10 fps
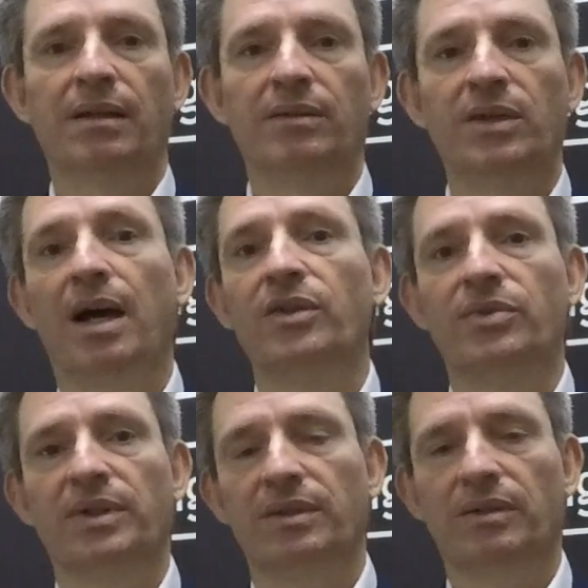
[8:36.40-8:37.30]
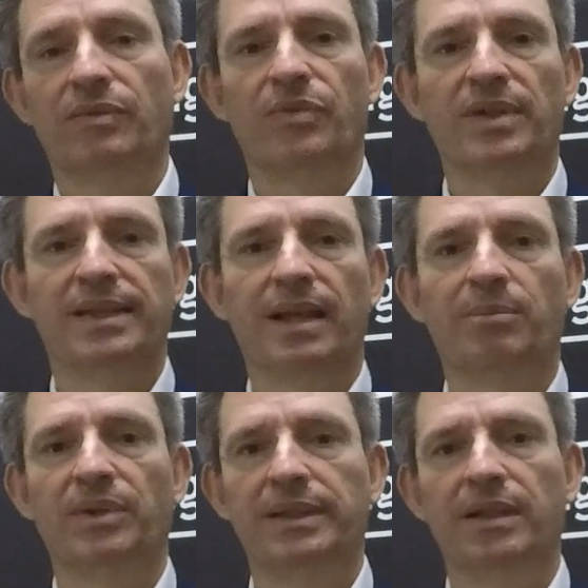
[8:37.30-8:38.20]
not critical. For
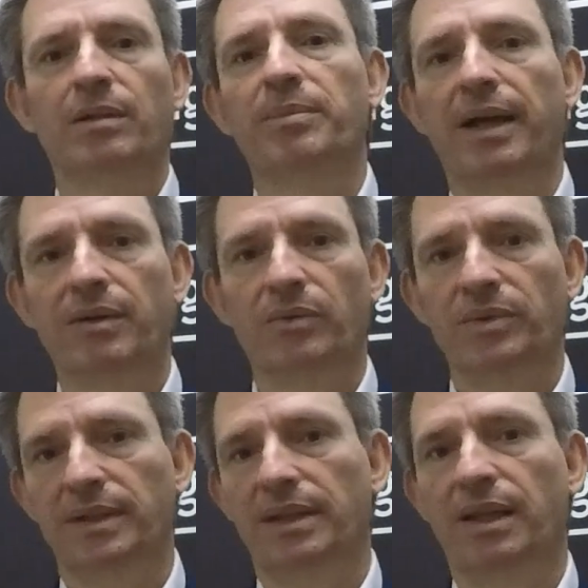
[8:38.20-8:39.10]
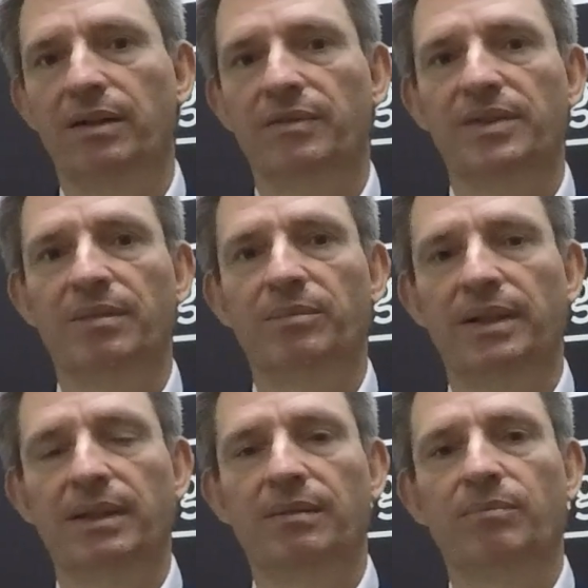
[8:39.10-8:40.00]
example, Yelp, I don't really care if
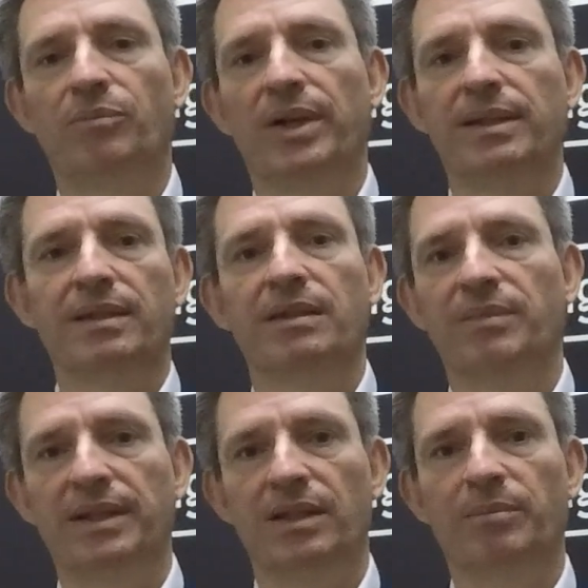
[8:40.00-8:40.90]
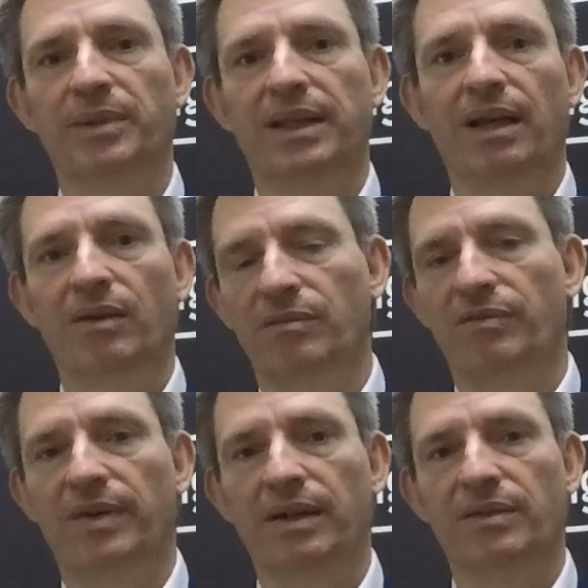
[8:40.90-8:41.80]
somebody breaks into my Yelp account and
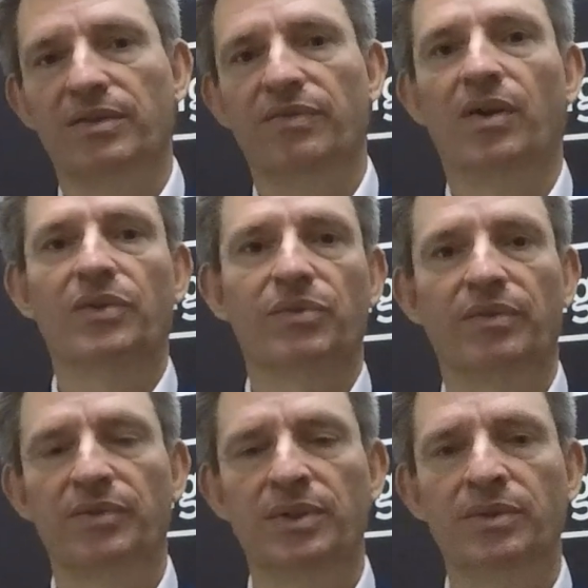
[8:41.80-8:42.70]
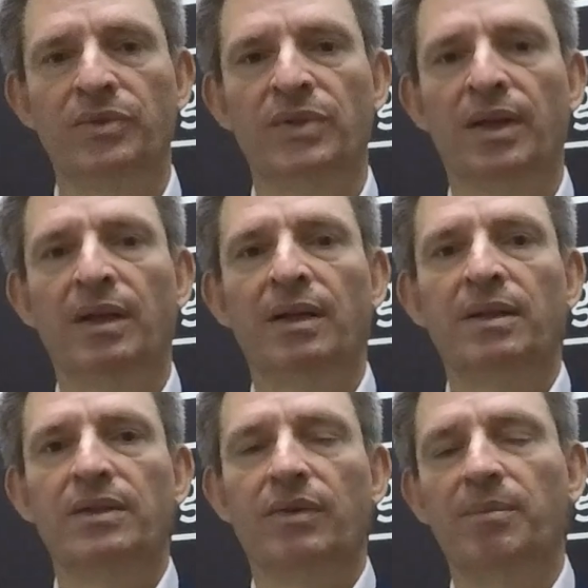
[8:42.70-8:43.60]
files false reviews.
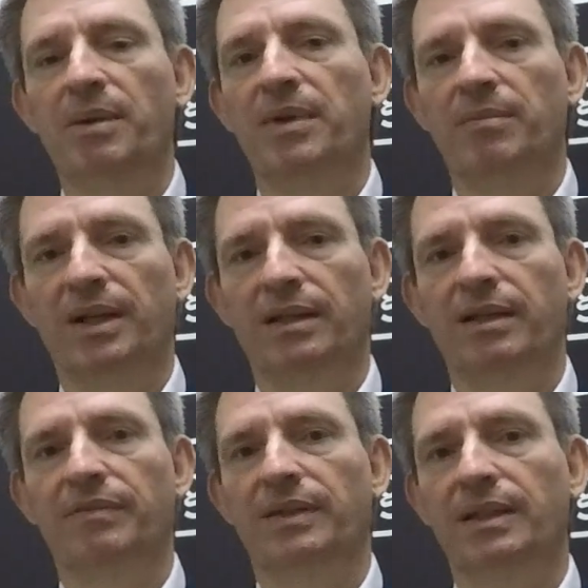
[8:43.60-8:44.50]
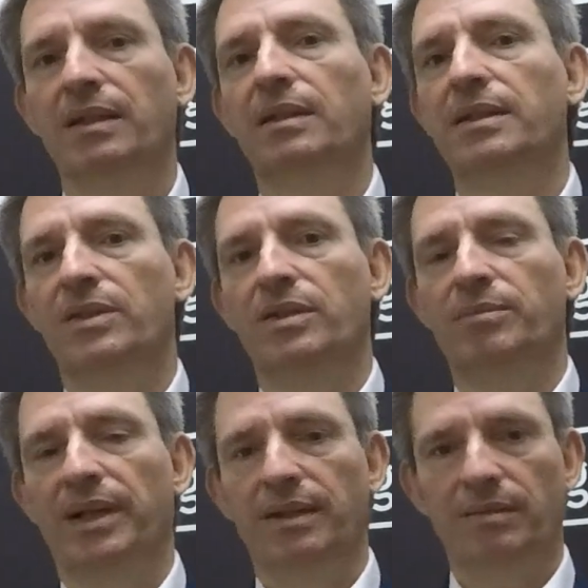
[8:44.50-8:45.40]
So I might make my life a little easier
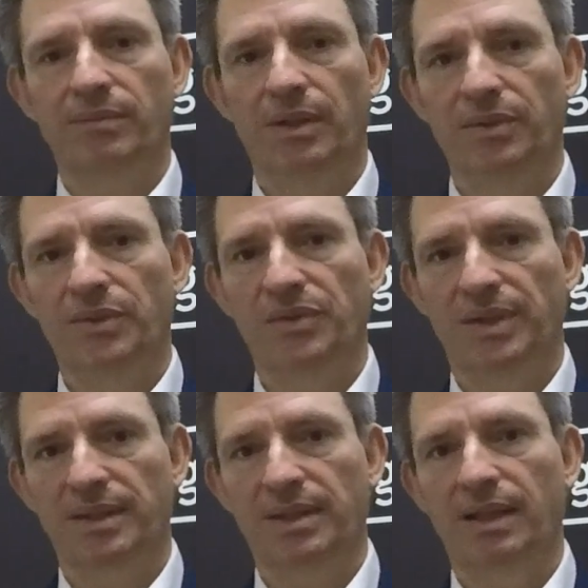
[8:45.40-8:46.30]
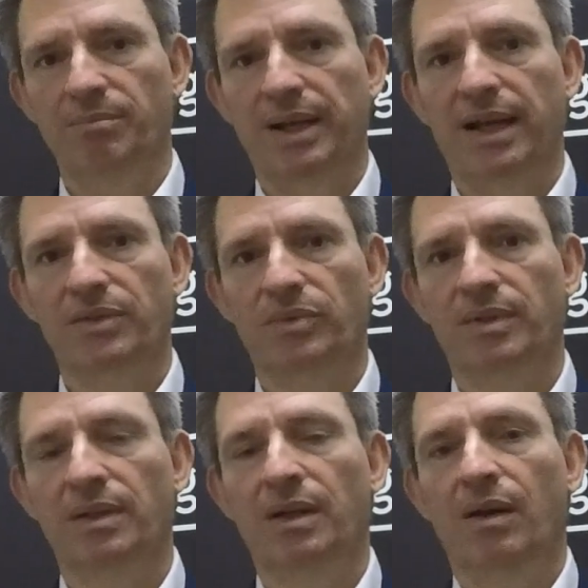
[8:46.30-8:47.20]
by using the same
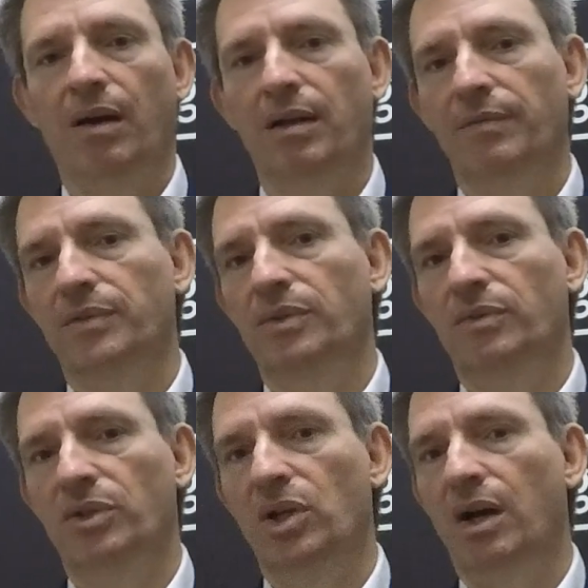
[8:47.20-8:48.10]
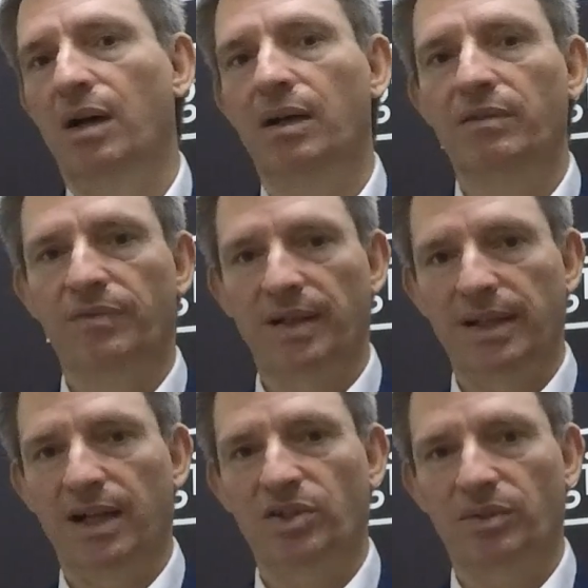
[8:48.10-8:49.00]
password on a few
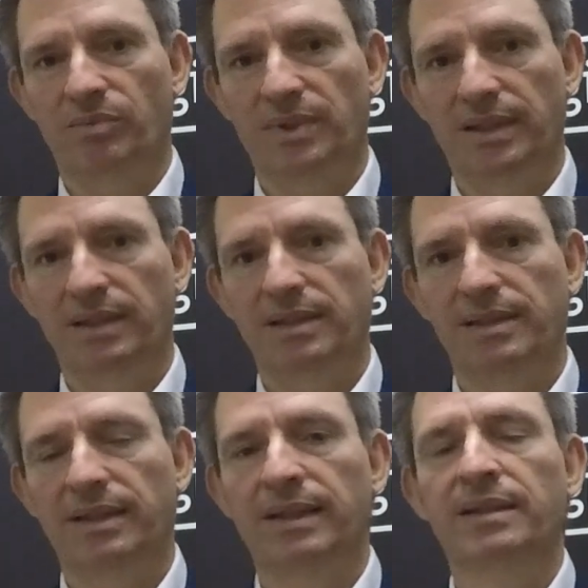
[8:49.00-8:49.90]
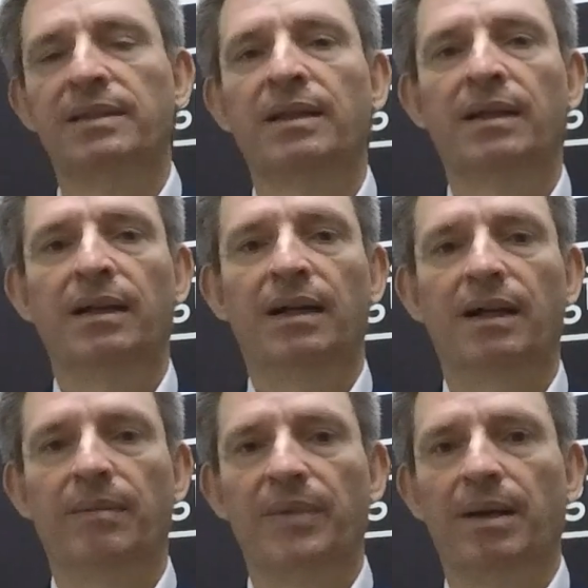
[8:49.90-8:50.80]
non-financial related sites
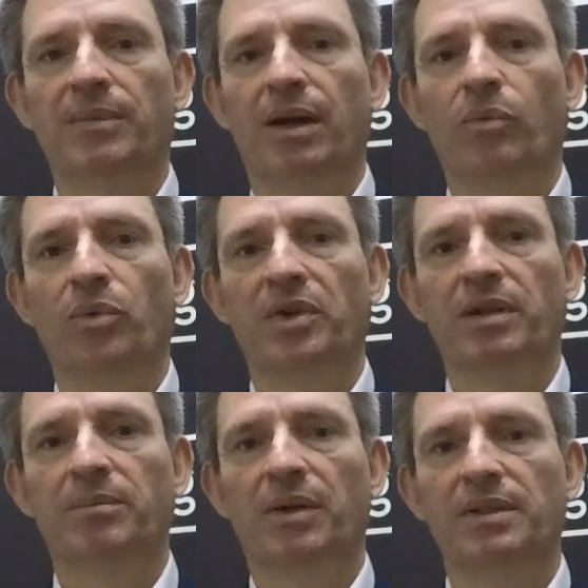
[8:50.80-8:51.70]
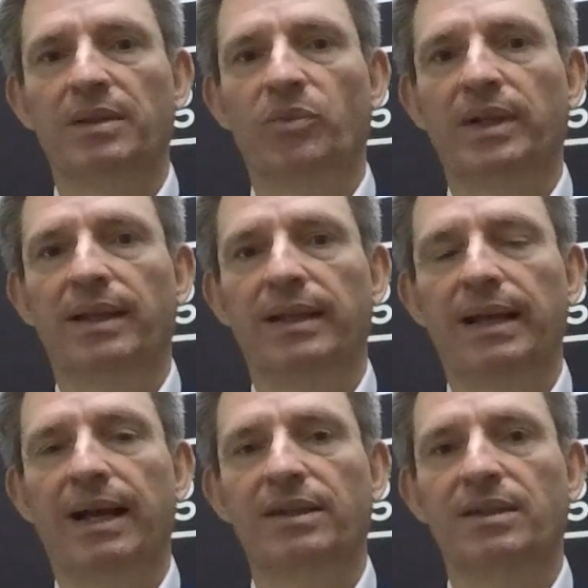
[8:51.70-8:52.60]
that I'm not worried about someone getting
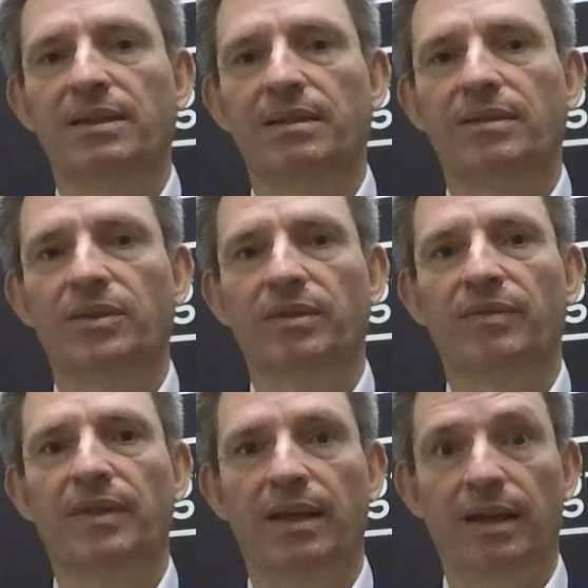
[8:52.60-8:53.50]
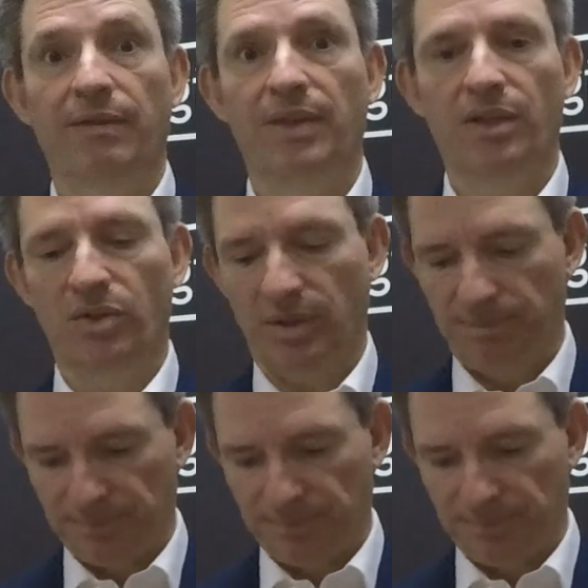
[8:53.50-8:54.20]
access to if they could.